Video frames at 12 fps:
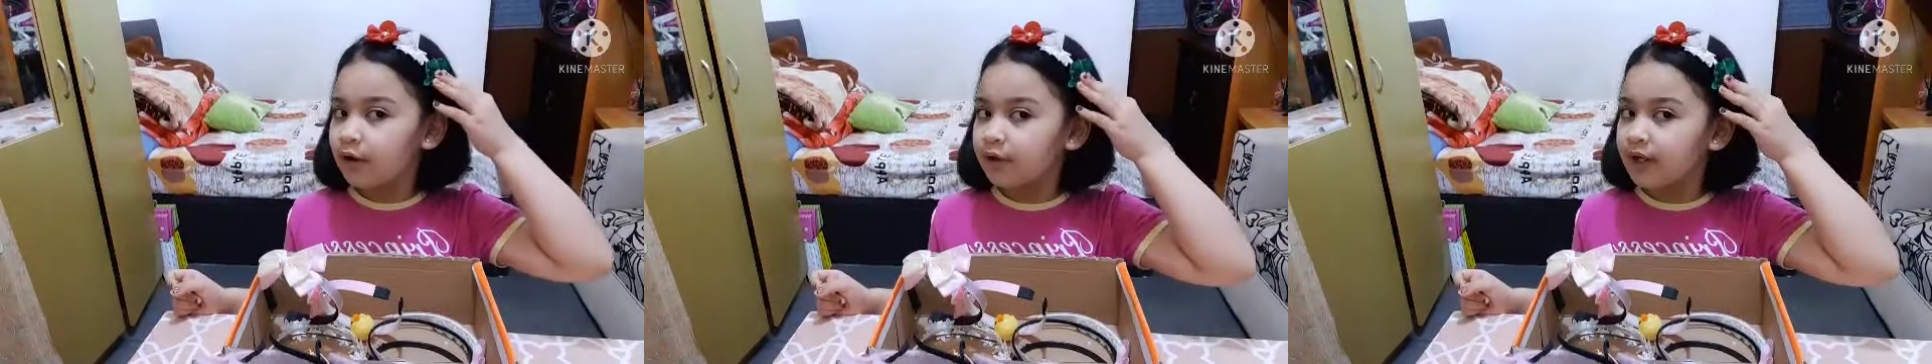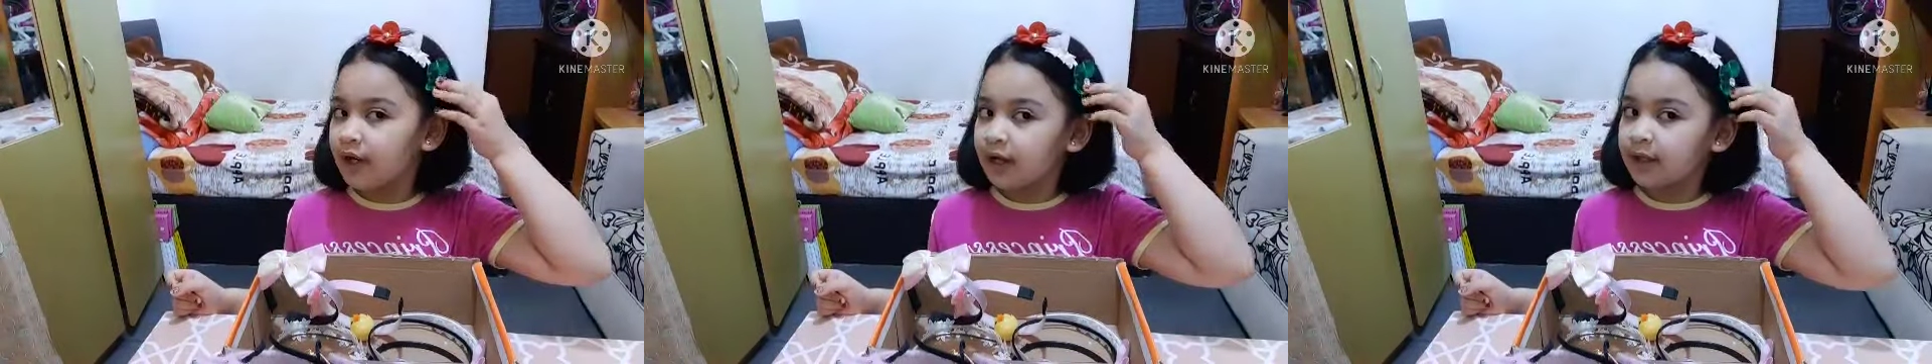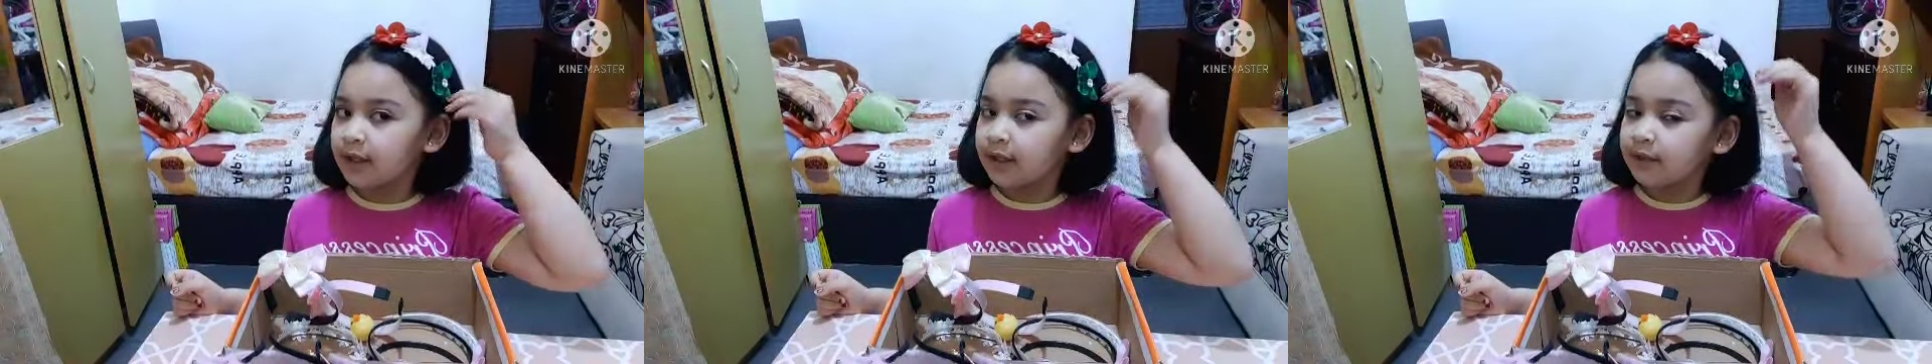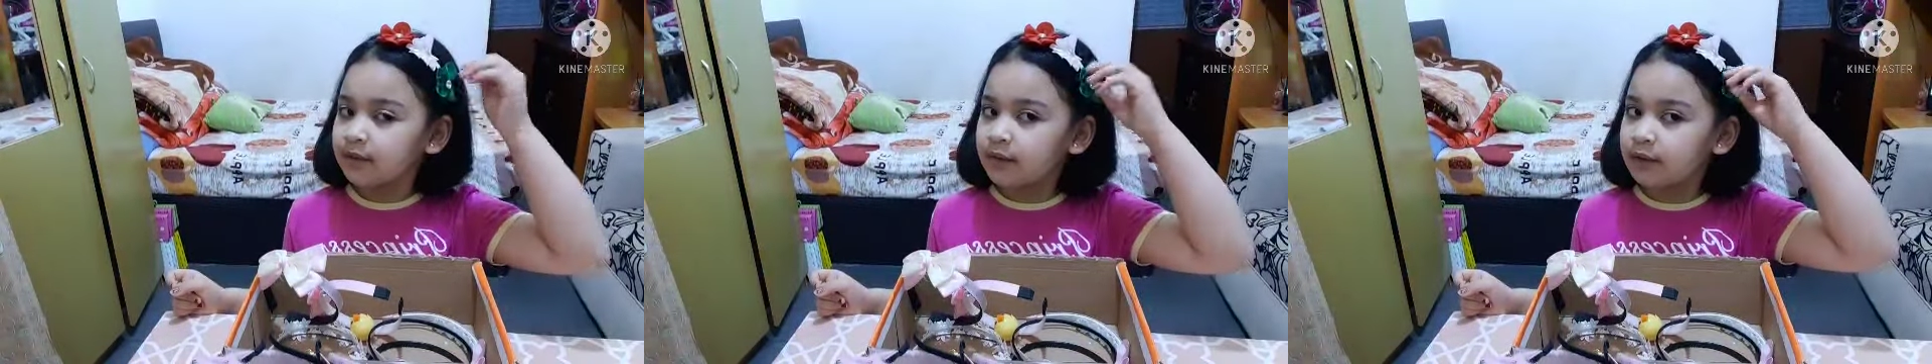Oh yeah, I
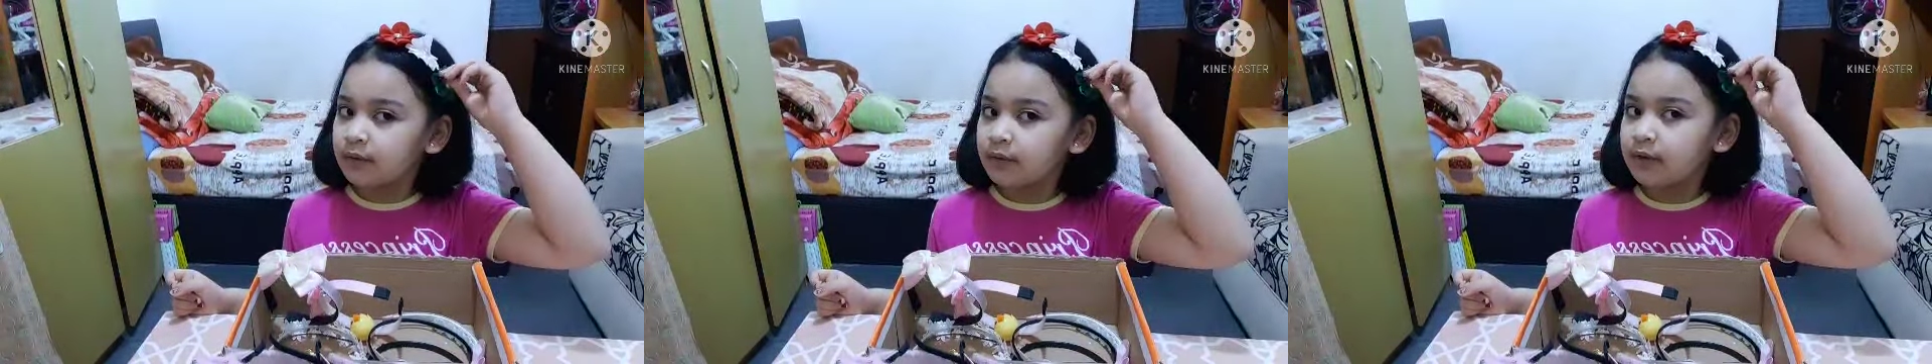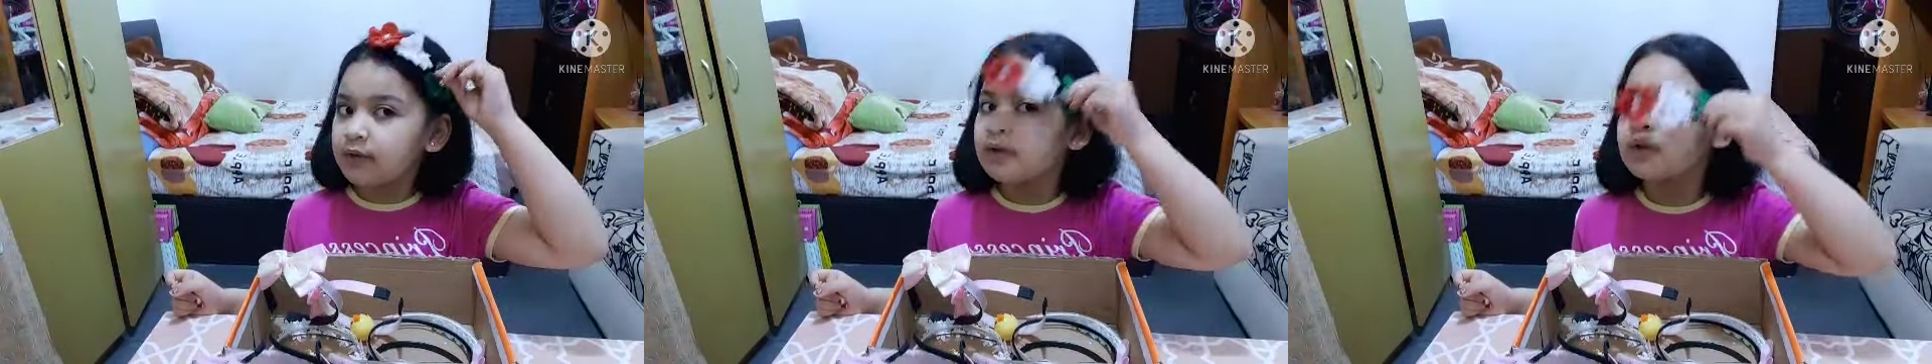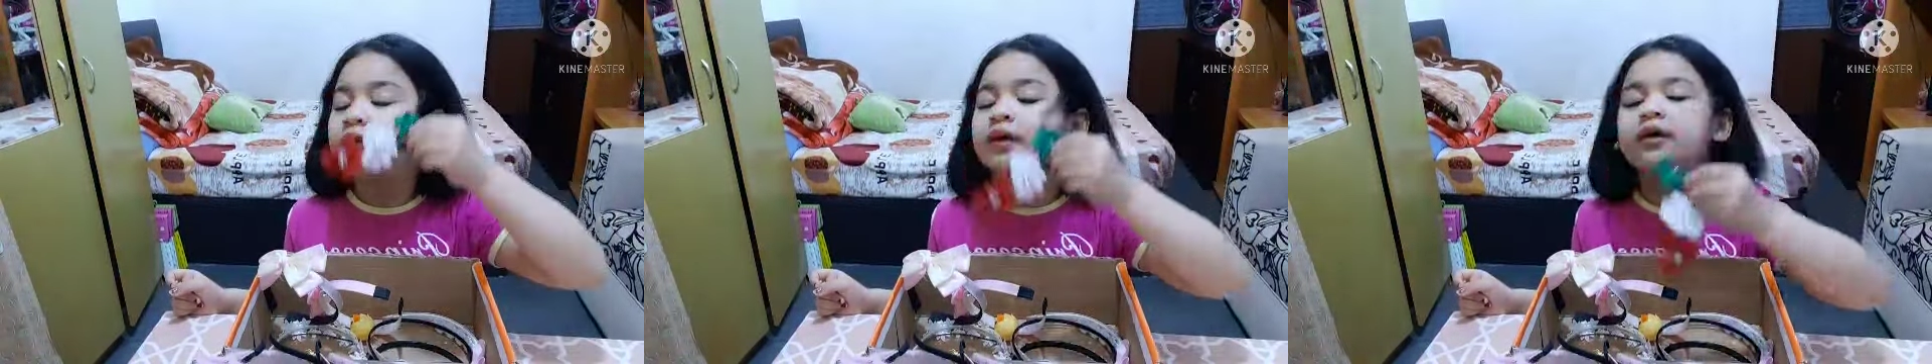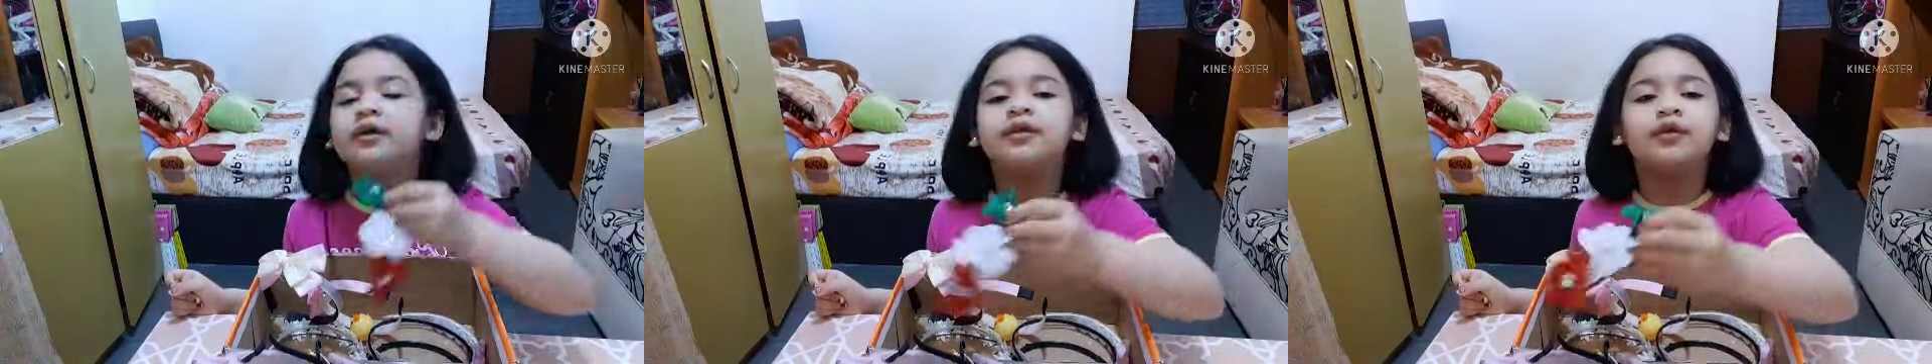like this one.
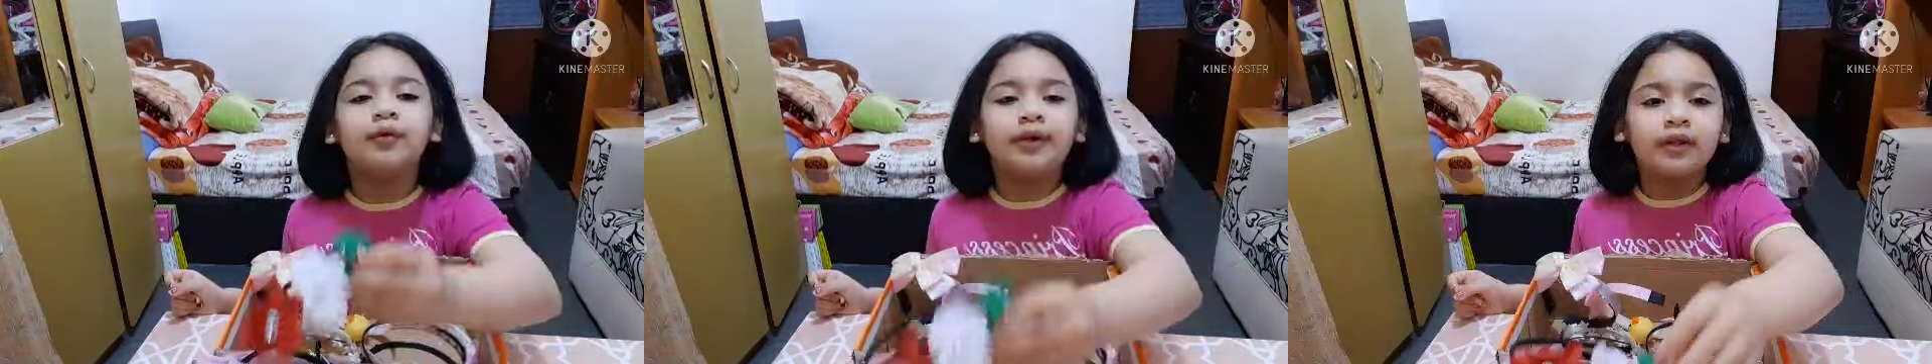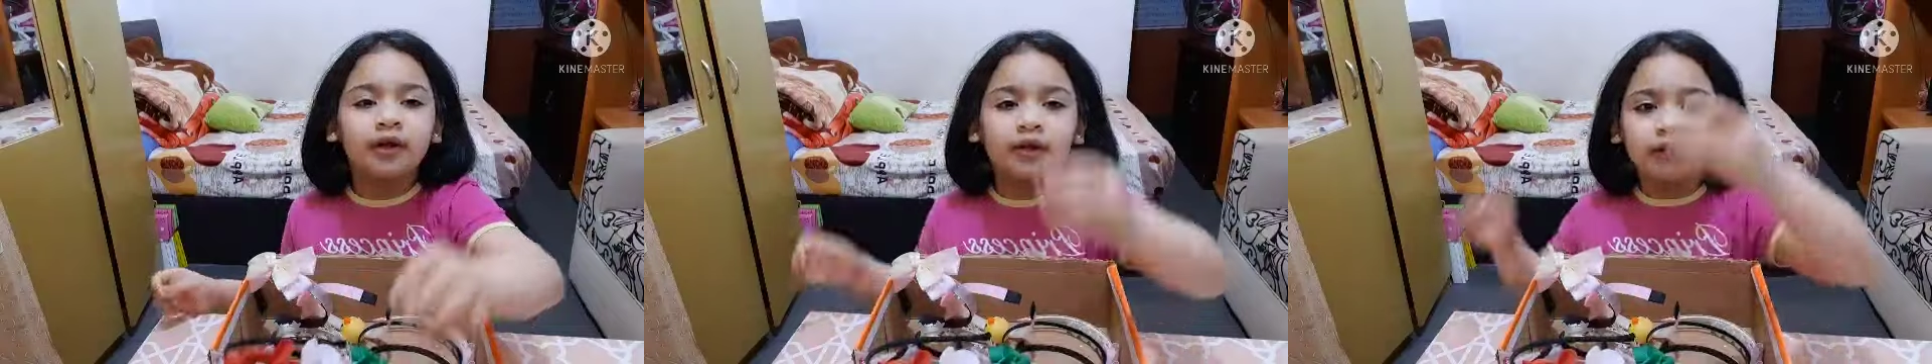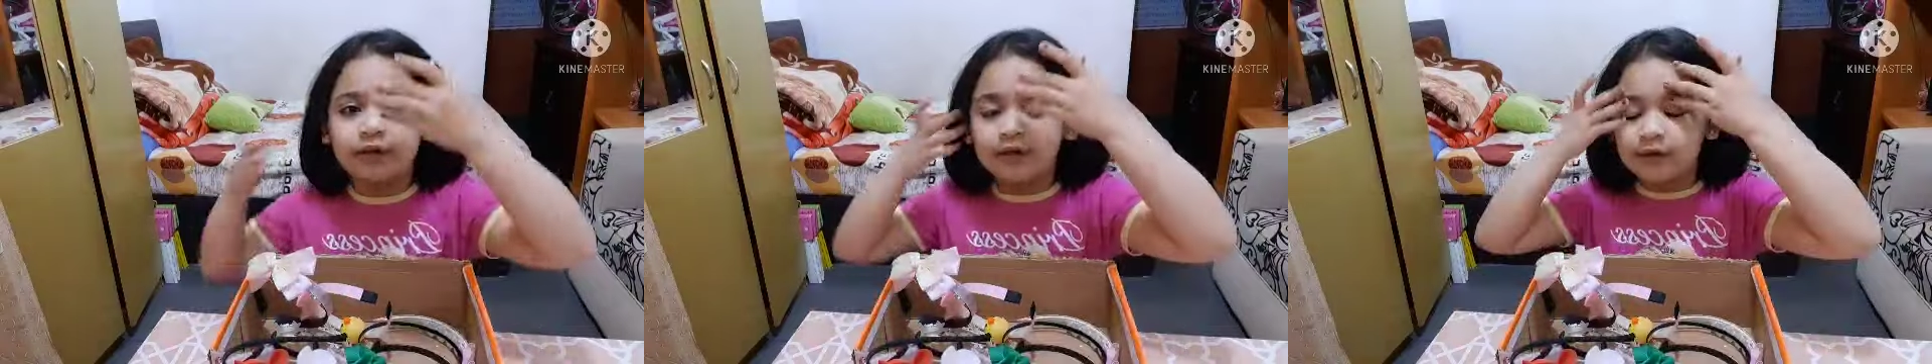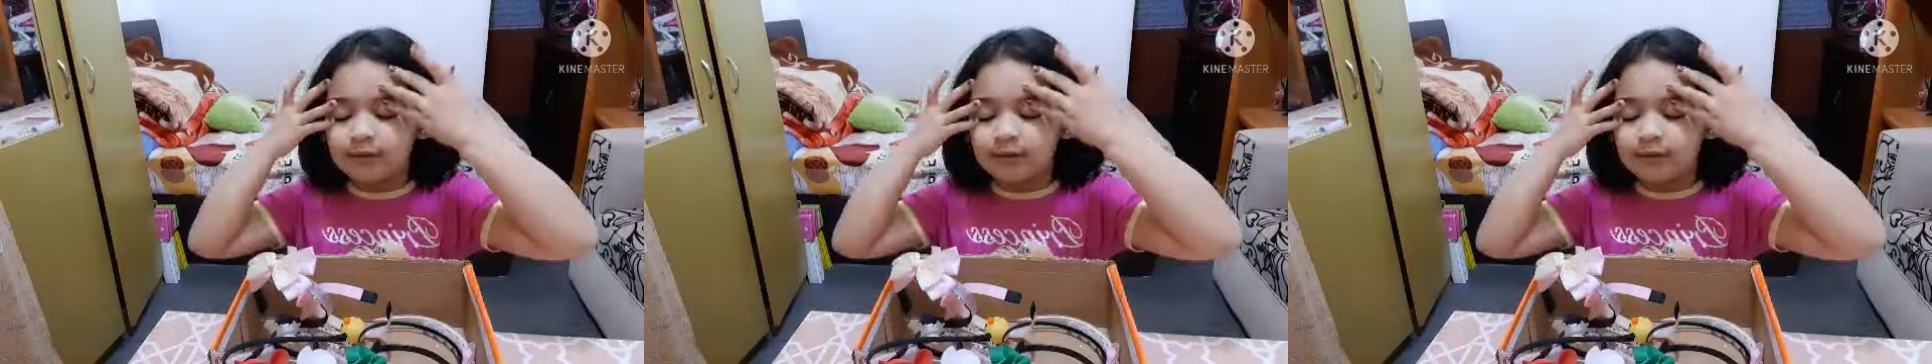It's great colored.